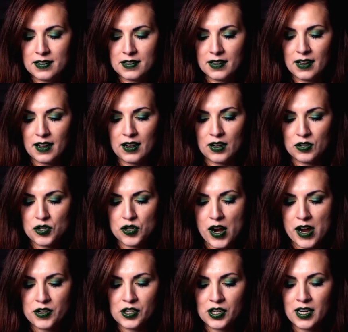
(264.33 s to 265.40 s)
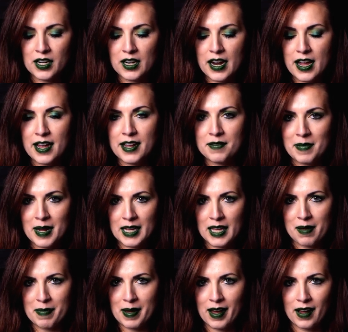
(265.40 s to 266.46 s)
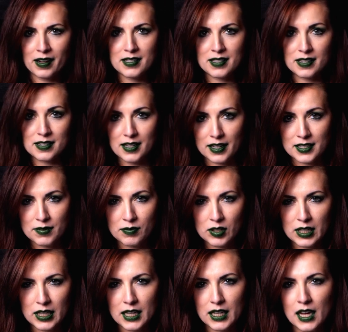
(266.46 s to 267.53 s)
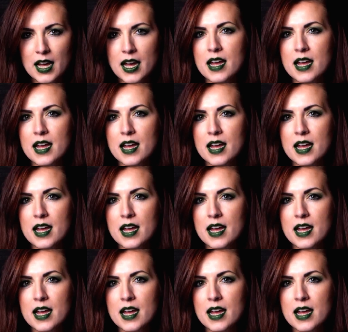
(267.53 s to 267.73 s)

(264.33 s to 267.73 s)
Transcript: to get your treasure and make it back successfully.